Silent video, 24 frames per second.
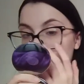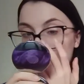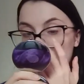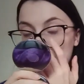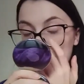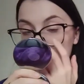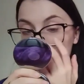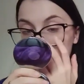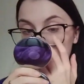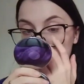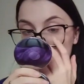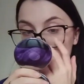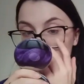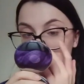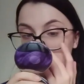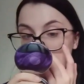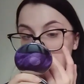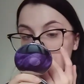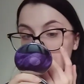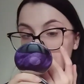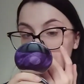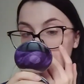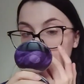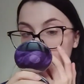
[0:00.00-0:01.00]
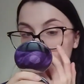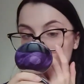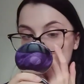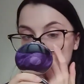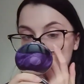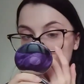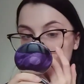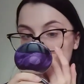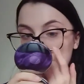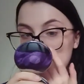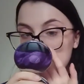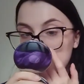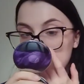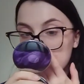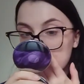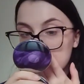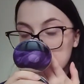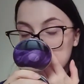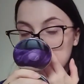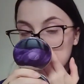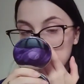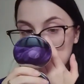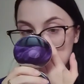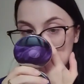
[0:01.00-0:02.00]
It looks quite well
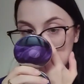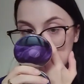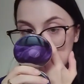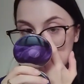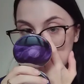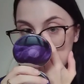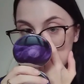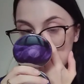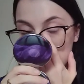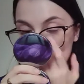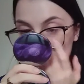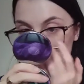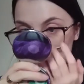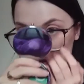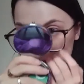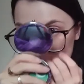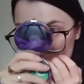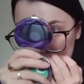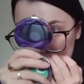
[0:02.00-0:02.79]
good on my nose as